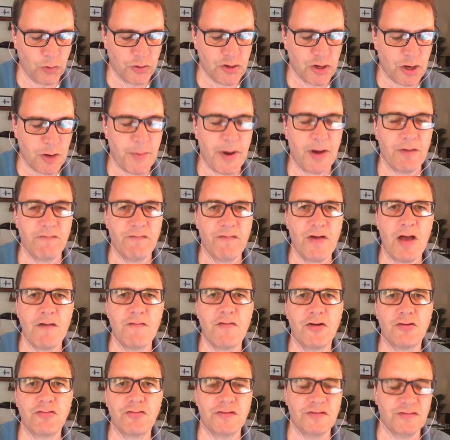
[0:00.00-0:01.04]
We're talking about
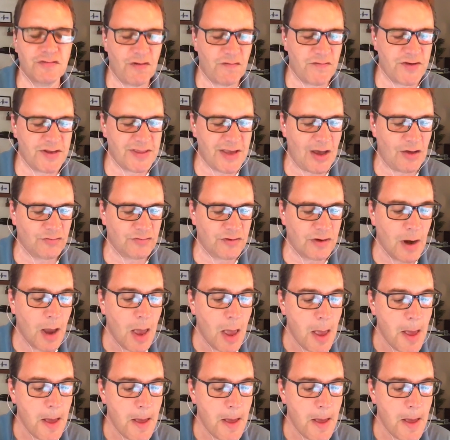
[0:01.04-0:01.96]
five hundred seventy thousand